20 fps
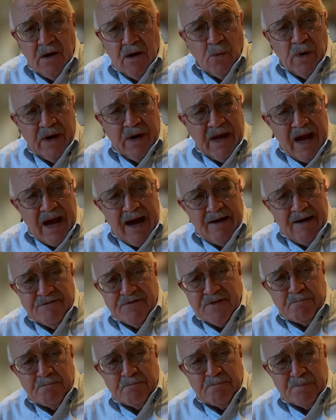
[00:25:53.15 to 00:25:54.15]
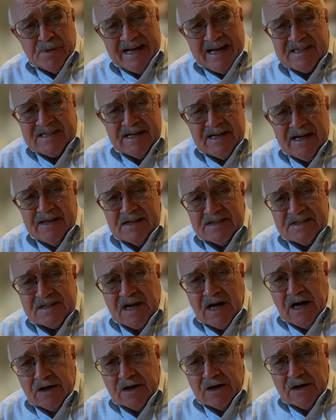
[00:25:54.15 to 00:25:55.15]
We have the blessing in this
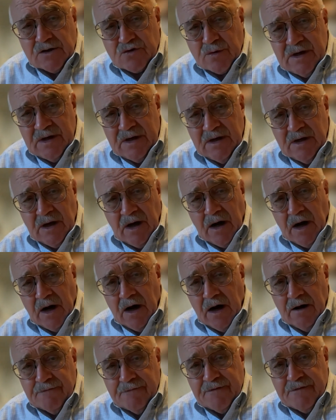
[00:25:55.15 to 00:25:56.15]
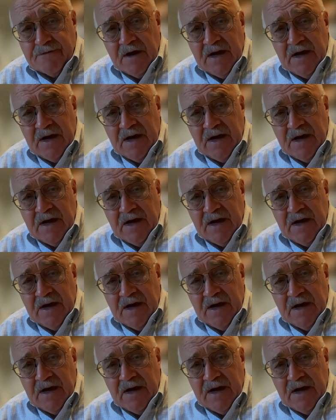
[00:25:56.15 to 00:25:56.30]
country of